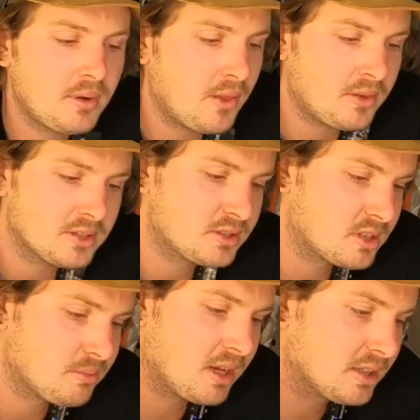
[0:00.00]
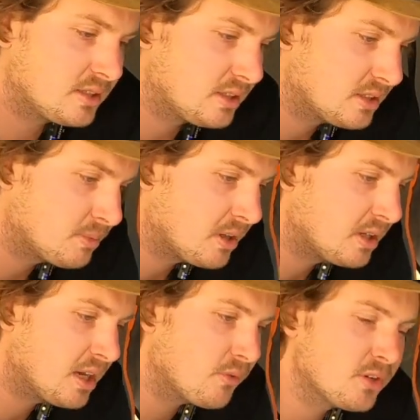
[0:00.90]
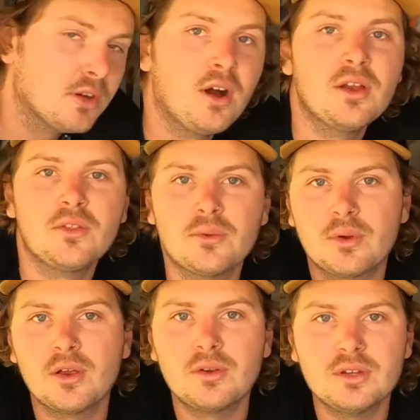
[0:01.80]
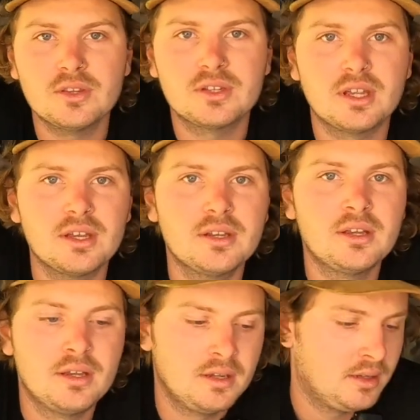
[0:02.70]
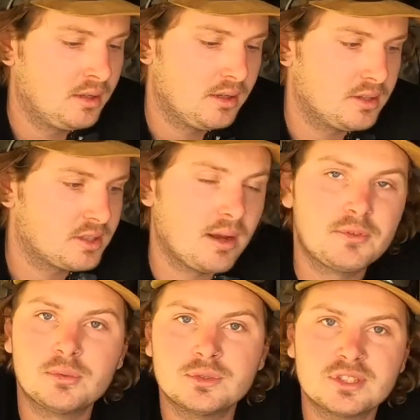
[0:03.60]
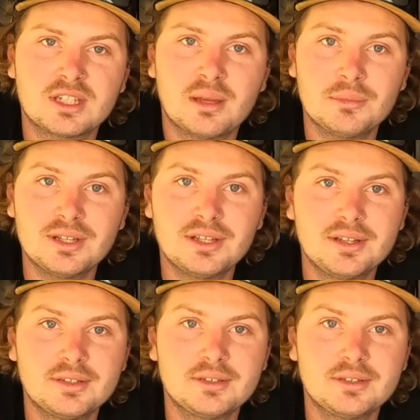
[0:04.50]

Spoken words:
but this just makes spending every night on the road in the tent as comfortable as it can be.